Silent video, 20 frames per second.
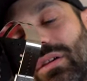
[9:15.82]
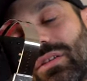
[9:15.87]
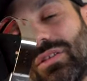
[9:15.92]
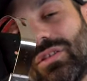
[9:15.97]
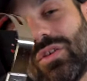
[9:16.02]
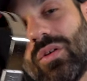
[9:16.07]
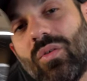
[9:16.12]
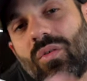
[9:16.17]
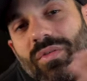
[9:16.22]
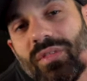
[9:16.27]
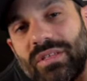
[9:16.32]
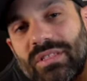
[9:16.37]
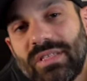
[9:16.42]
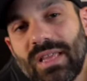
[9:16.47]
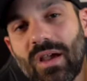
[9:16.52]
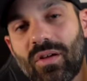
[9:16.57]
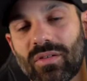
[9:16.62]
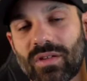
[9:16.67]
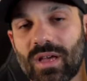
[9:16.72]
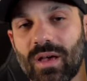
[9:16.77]
so the
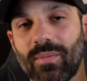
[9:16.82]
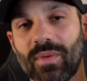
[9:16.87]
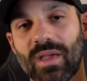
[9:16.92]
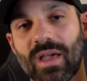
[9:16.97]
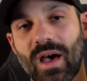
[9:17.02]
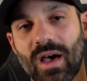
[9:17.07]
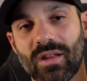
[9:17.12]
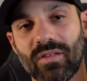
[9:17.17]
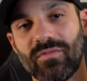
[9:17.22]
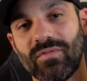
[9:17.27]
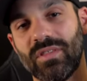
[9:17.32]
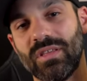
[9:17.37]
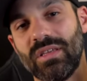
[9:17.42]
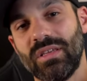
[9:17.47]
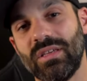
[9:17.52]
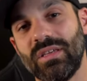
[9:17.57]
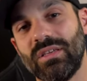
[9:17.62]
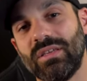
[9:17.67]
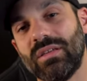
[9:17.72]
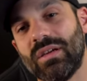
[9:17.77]
sound coming out of
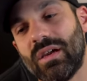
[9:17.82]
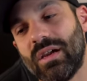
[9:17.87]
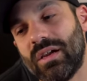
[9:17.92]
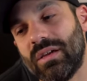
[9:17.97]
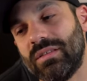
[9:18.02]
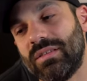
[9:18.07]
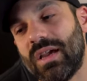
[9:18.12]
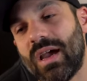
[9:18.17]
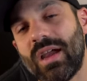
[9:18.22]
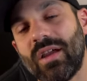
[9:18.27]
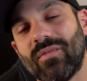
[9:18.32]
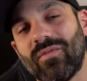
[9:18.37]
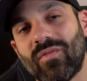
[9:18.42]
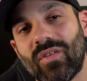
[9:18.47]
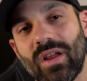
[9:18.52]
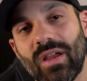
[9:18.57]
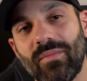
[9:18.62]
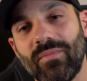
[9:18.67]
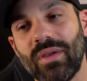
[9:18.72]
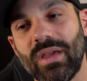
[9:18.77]
the uh,
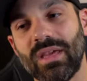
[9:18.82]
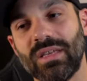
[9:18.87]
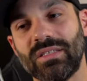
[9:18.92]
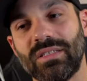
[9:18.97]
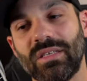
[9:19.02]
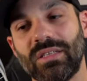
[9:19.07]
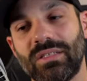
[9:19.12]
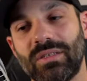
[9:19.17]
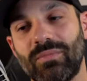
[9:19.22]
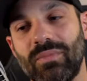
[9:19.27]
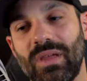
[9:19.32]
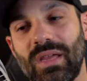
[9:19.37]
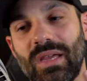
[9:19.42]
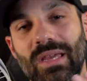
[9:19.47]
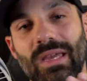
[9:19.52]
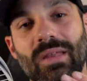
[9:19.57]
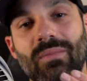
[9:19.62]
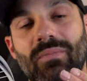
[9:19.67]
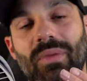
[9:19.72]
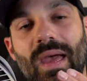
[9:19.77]
diaphragm isn't
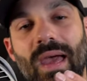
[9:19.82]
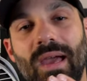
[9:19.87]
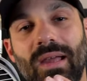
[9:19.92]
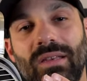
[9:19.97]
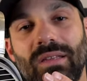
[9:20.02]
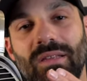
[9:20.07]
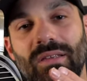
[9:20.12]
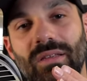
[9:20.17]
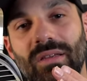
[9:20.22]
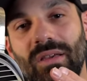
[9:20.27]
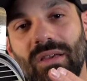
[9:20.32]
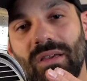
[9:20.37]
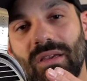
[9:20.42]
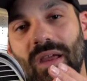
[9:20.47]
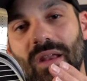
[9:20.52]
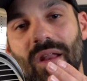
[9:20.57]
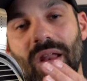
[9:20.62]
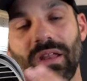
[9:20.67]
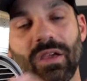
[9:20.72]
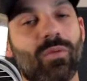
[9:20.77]
being impacted
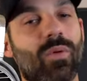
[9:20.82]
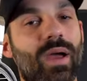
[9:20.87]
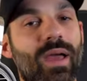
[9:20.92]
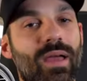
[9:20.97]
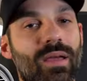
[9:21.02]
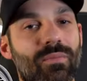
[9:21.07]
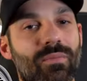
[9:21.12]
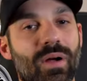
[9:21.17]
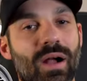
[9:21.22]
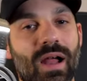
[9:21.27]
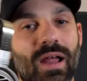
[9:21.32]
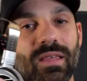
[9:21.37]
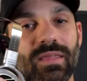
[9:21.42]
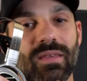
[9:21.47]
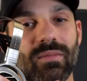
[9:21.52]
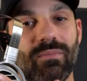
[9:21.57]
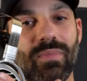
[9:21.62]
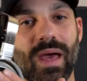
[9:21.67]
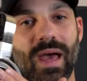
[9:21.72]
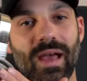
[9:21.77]
in any way by
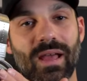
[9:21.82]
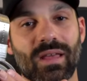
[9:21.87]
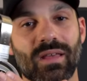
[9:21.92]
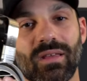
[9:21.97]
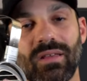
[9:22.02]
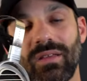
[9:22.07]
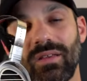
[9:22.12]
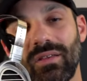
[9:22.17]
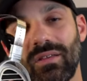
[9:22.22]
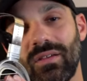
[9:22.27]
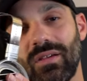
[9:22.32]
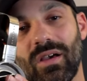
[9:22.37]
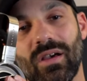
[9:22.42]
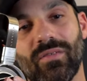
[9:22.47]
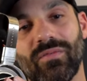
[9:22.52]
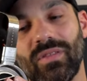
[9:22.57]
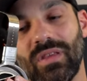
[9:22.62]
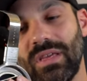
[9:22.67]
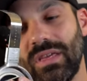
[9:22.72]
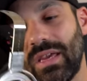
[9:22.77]
the back
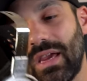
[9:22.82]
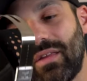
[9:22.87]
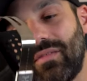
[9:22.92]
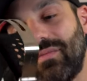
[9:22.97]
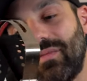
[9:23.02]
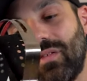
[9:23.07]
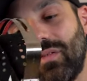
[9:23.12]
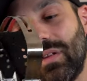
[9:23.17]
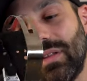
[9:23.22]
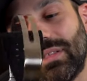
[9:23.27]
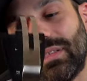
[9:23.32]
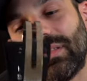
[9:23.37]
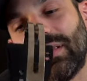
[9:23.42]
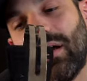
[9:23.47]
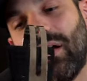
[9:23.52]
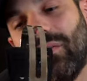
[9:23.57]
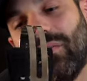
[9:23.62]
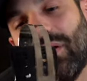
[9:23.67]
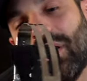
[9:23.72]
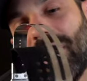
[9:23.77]
of the headphone
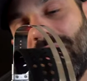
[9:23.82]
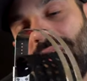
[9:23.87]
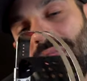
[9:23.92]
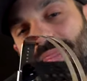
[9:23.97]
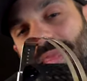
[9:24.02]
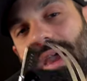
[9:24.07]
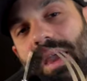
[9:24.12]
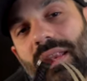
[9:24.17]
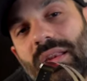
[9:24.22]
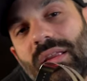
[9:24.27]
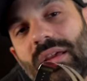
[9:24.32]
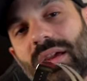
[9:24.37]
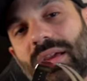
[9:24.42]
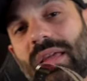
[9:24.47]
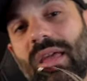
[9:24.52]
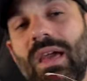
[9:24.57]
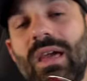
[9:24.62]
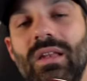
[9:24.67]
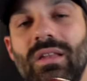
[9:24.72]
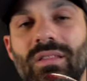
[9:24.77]
itself. That
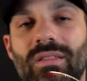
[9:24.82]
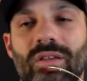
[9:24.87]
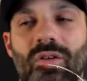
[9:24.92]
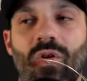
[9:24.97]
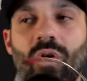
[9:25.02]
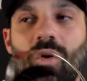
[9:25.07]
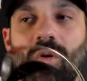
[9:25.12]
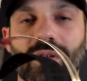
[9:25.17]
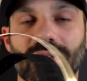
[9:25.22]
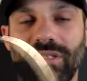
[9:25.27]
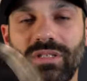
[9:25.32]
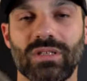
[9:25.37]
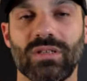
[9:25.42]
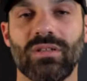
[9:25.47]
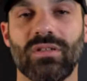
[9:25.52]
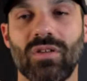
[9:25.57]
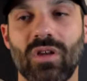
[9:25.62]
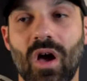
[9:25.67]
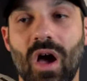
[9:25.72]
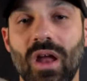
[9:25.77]
again, the goal is
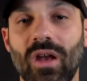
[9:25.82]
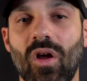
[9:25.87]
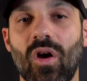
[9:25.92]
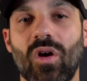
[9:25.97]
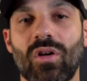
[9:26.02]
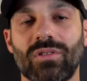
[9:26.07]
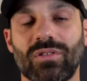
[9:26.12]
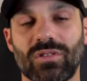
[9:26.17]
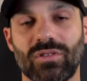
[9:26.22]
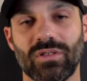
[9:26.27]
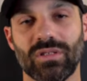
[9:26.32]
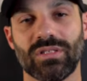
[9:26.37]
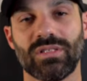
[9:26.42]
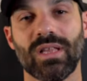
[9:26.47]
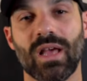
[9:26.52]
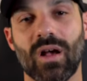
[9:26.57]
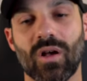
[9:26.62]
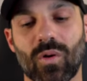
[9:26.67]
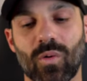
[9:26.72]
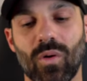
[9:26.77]
to not alter the
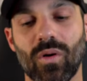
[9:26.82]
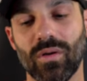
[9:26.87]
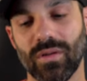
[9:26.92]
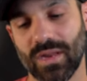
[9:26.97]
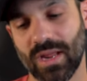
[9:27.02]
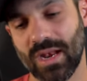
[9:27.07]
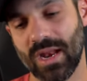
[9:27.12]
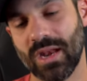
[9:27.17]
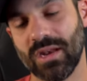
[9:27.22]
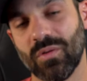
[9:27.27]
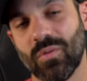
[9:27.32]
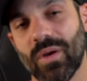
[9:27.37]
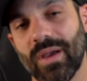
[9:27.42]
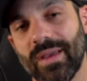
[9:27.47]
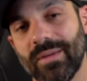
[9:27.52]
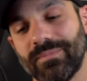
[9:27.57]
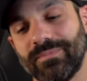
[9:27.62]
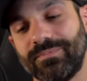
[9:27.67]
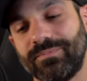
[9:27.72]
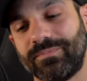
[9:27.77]
sound quality in any
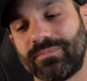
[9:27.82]
way.